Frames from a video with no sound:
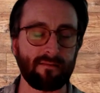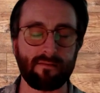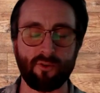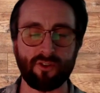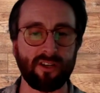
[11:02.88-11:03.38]

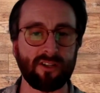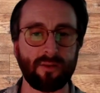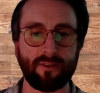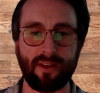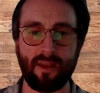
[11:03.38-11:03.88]
and work
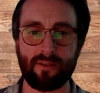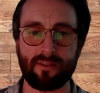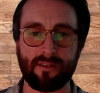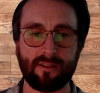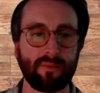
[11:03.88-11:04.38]
study jobs on
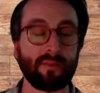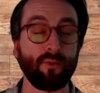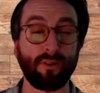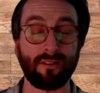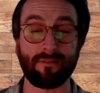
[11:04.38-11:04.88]
campus, to just
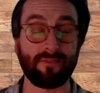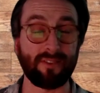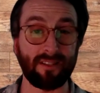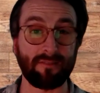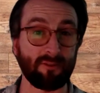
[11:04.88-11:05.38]
be
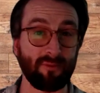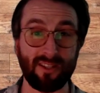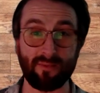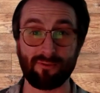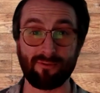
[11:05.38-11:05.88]
more fiscally
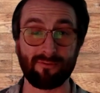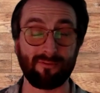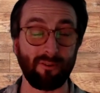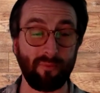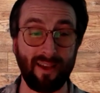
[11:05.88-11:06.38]
responsible.